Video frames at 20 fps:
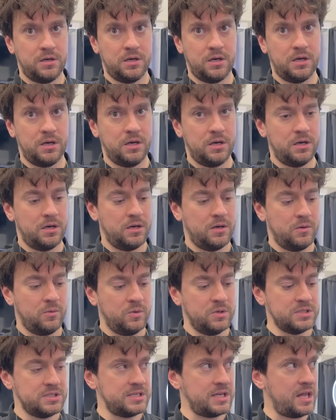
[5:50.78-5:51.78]
No uh,
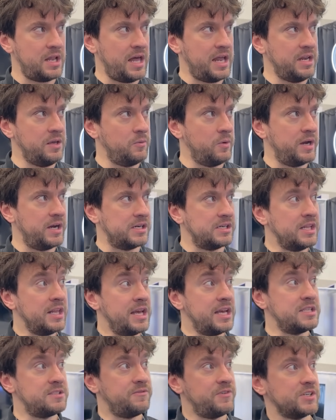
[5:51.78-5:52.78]
kidding. We'll sell anywhere.
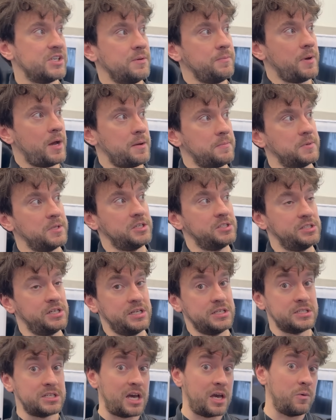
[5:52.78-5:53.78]
It's very popular
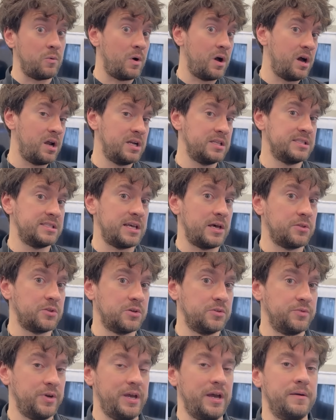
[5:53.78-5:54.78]
in Taiwan and South
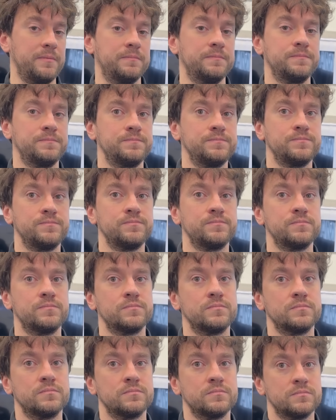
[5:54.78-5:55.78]
Korea.
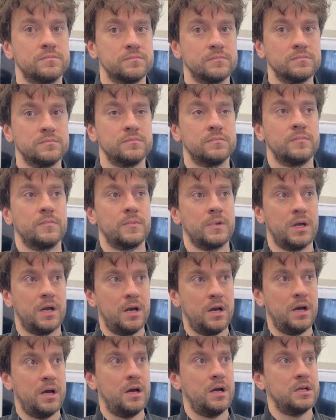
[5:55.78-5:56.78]
Very
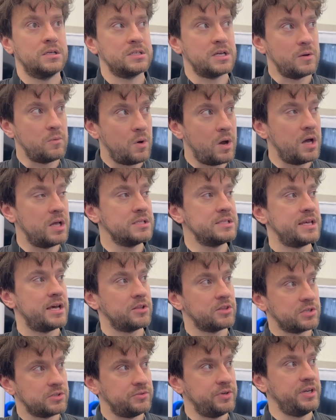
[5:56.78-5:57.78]
interesting. Uh, Taiwan,
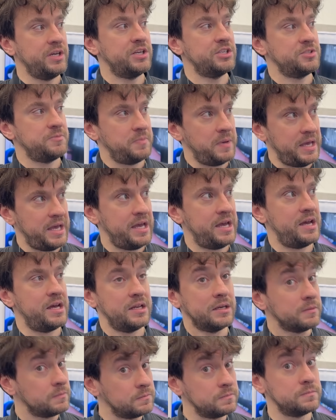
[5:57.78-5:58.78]
South Korea,
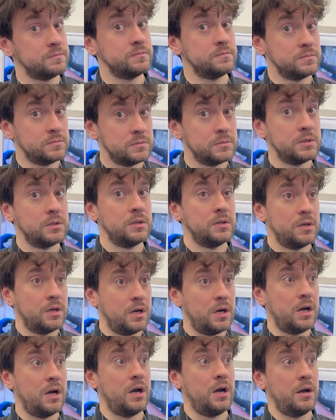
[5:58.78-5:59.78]
Japan,
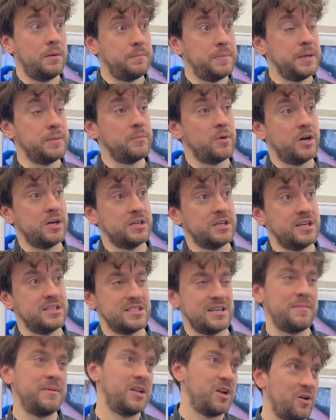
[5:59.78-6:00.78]
uh, big
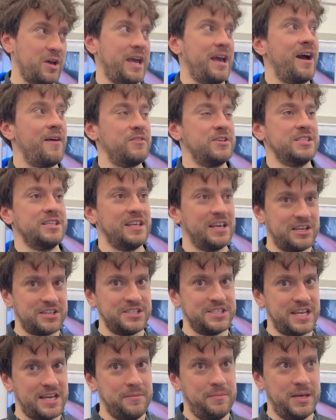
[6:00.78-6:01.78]
markets. I okay, obviously like
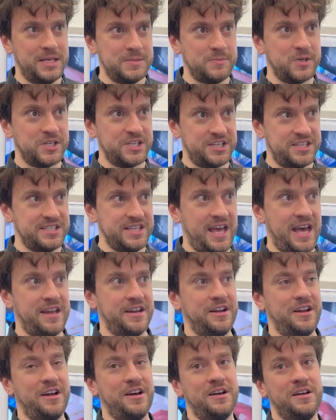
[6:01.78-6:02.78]
our second biggest market is
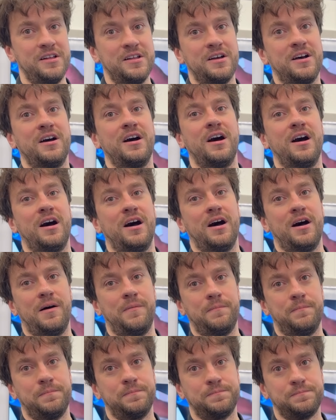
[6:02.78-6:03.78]
Canada,
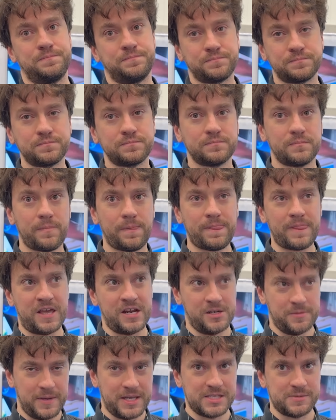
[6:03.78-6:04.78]
uh,
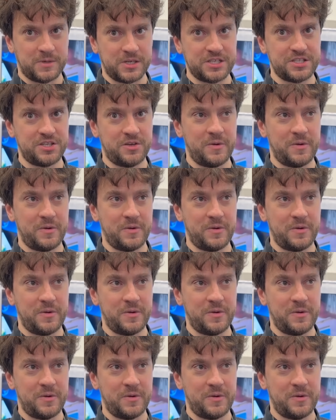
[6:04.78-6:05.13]
and our biggest market